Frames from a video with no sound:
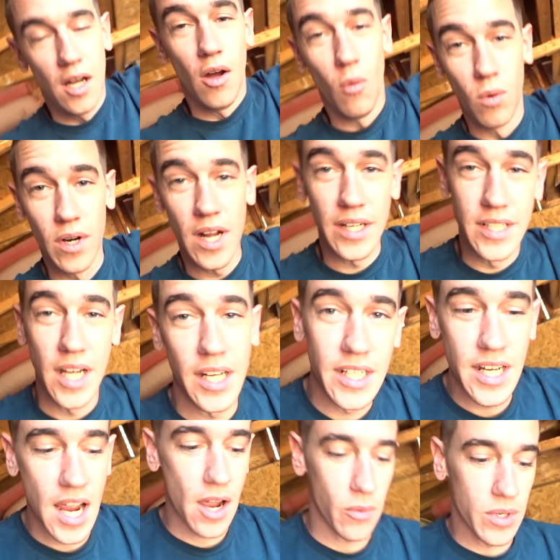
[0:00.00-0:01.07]
We're not done
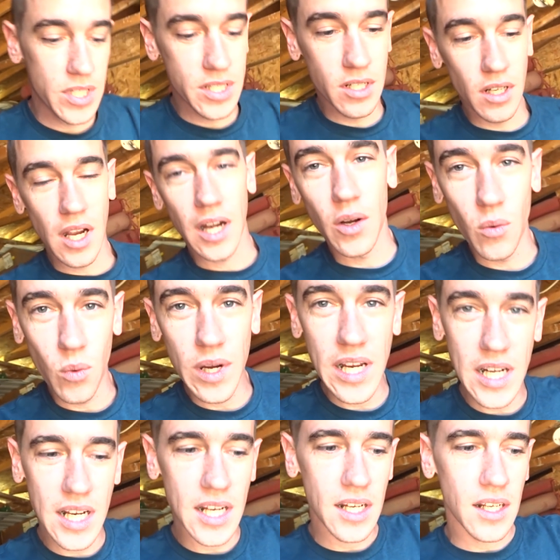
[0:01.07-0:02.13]
yet. We still got a
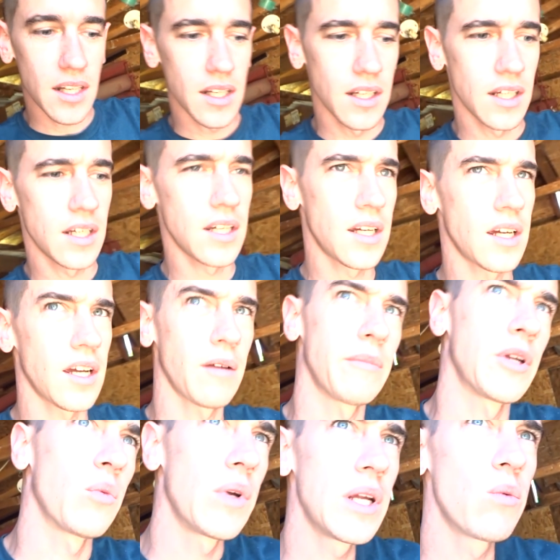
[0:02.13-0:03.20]
weed eat. I
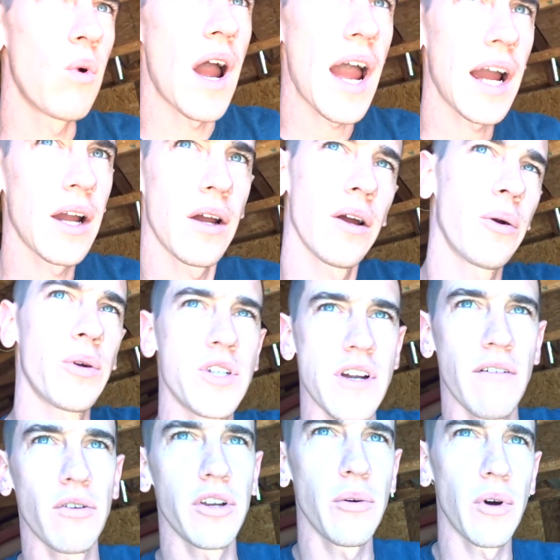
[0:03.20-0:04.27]
mean, weed whack,
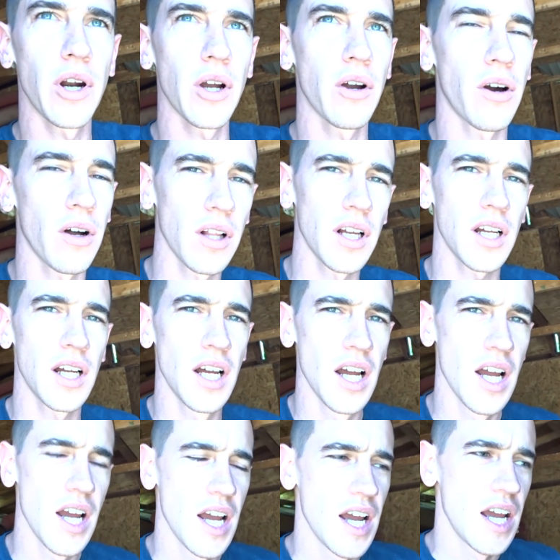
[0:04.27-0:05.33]
whichever you want to call it.
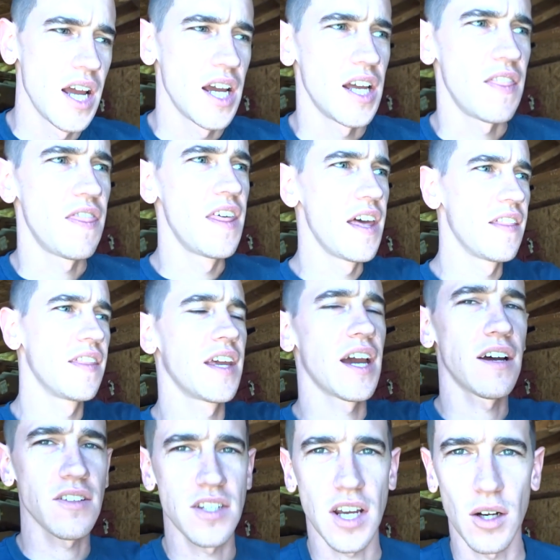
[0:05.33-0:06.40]
And then the
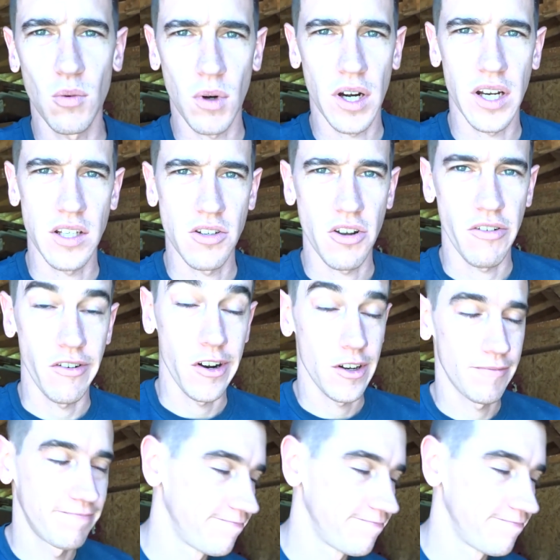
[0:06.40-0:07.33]
outside work is over.